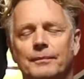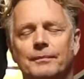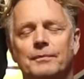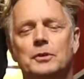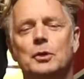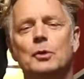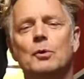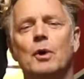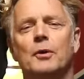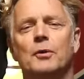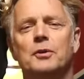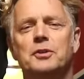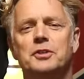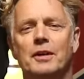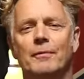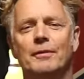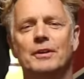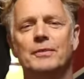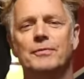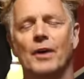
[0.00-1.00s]

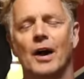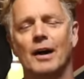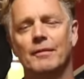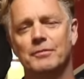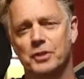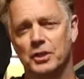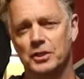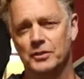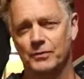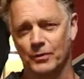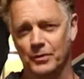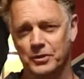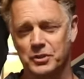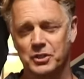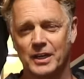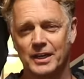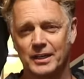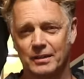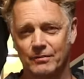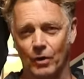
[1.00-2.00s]
275, just for the
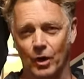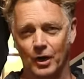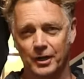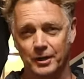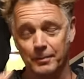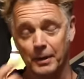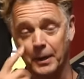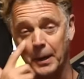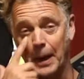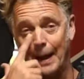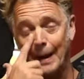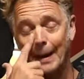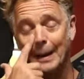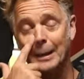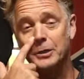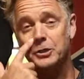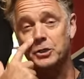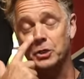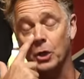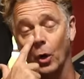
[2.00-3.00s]
sake of argument.
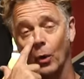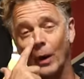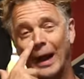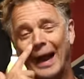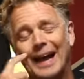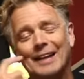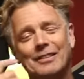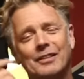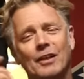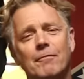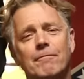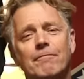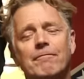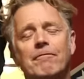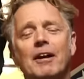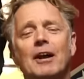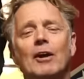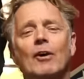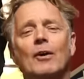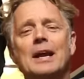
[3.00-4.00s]
So at the
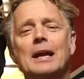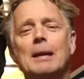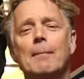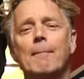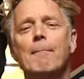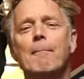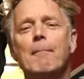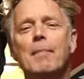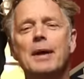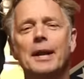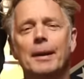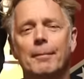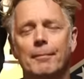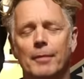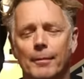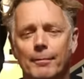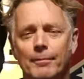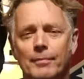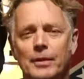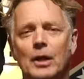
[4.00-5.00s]
very
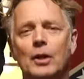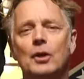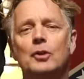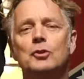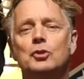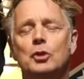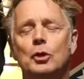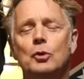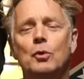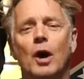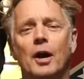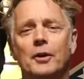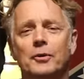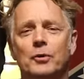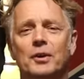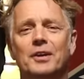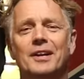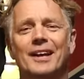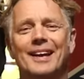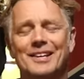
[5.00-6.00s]
minimum,
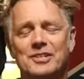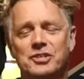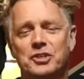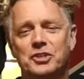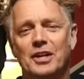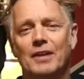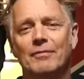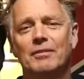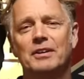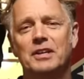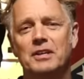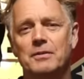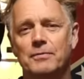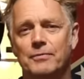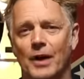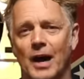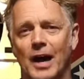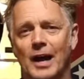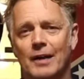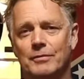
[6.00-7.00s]

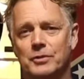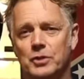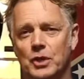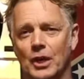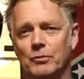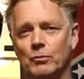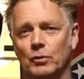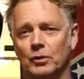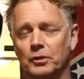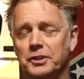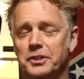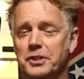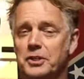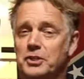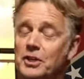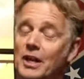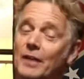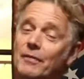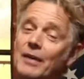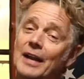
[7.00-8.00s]
275 General
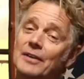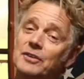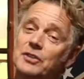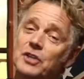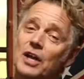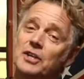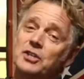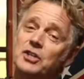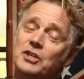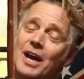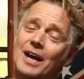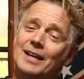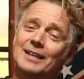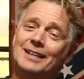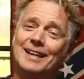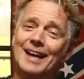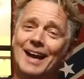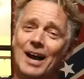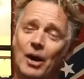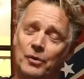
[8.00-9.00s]
Lees. Now, that does
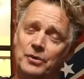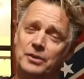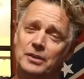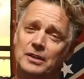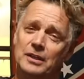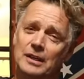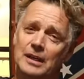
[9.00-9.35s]
not count